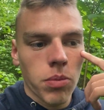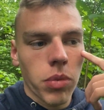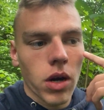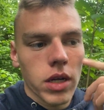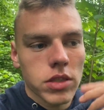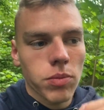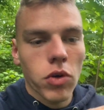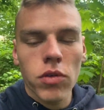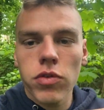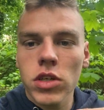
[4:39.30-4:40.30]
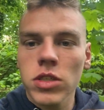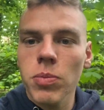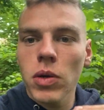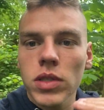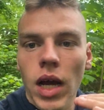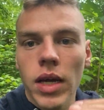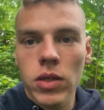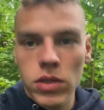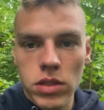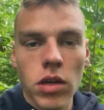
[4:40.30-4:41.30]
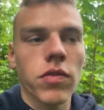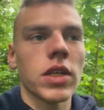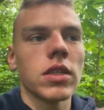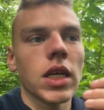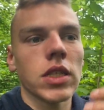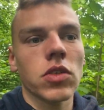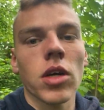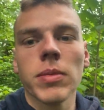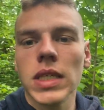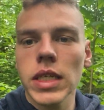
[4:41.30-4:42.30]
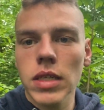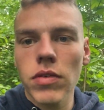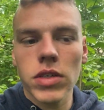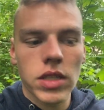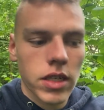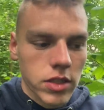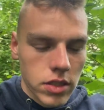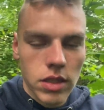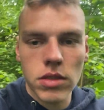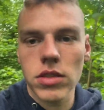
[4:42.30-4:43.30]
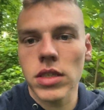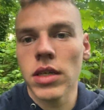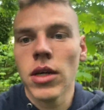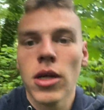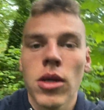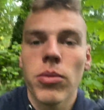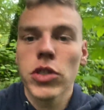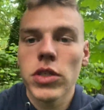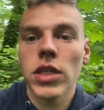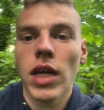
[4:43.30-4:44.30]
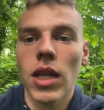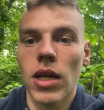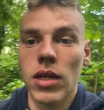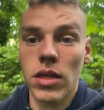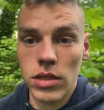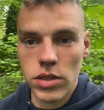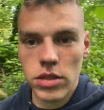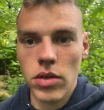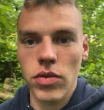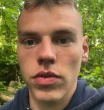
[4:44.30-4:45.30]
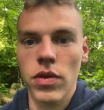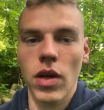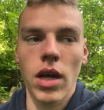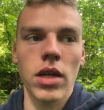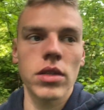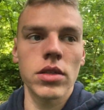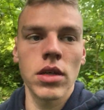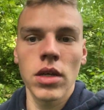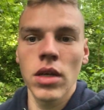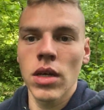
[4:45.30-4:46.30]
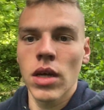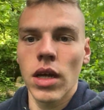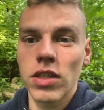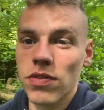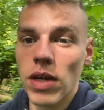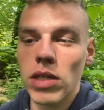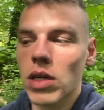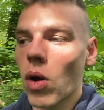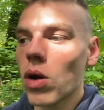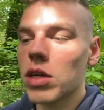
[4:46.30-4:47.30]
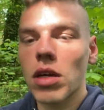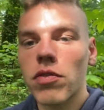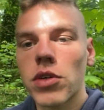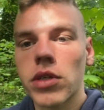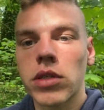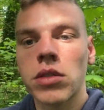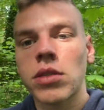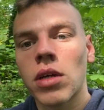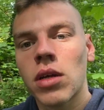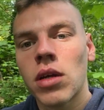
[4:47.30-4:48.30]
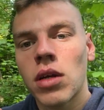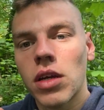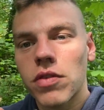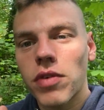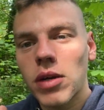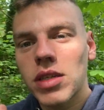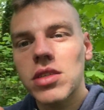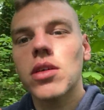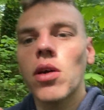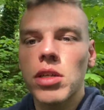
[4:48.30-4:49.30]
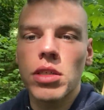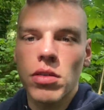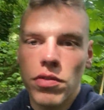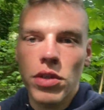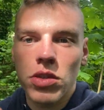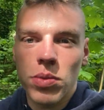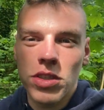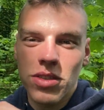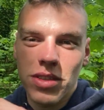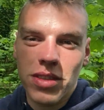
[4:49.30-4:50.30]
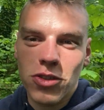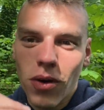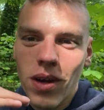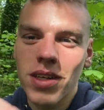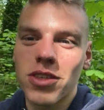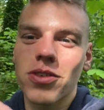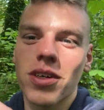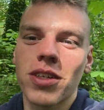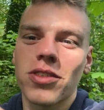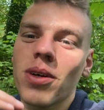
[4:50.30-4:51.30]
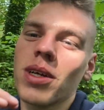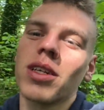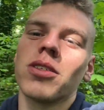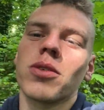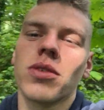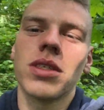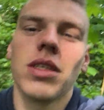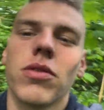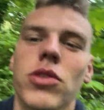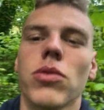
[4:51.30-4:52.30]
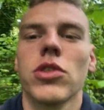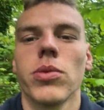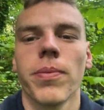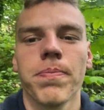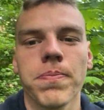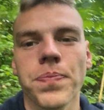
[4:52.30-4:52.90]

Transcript: But it's important for us to build that in ourselves. And it takes time, it takes effort, it takes consistency. But you can get there in yourself. And it's very hard at first. It's very discouraging at first when you're trying and trying and trying and you're not seeing the results you want.